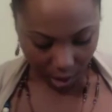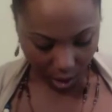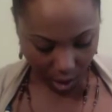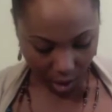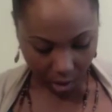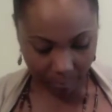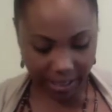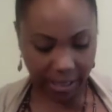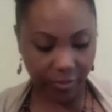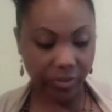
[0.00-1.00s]
Um,
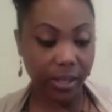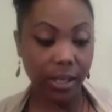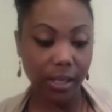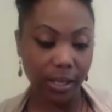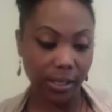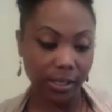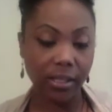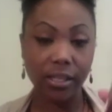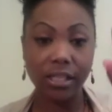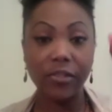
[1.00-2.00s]
and this,
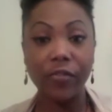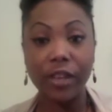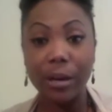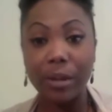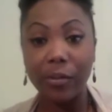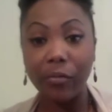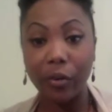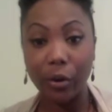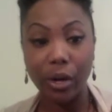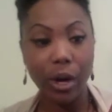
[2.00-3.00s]
this Film
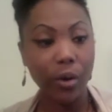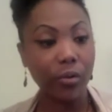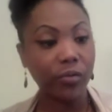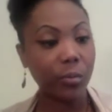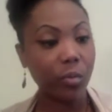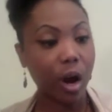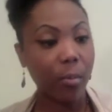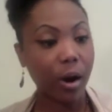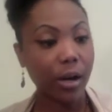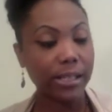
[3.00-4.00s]
Inferno from
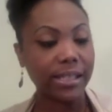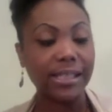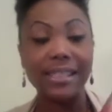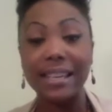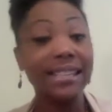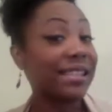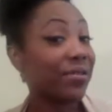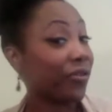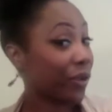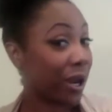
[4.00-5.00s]
Walmart is a sexy
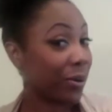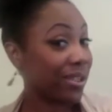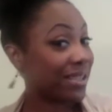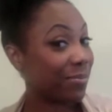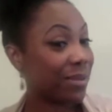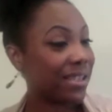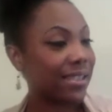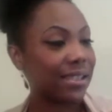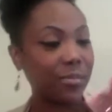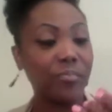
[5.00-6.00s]
fragrance
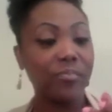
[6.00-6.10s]
mist.